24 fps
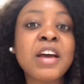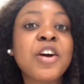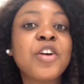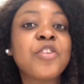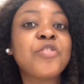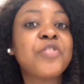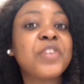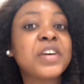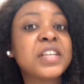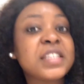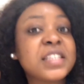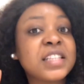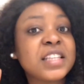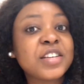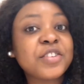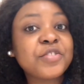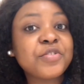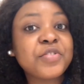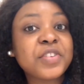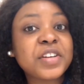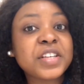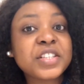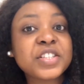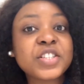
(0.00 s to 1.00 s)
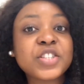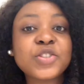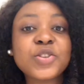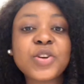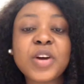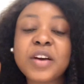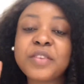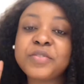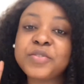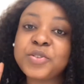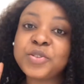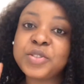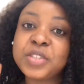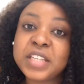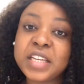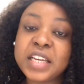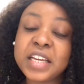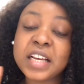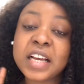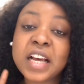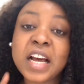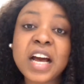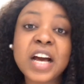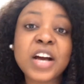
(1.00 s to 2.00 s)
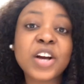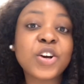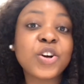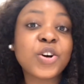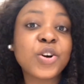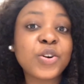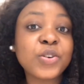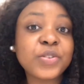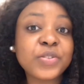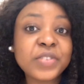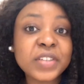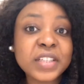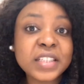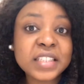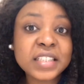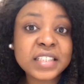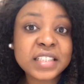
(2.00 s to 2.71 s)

First thing first, you have to take a COVID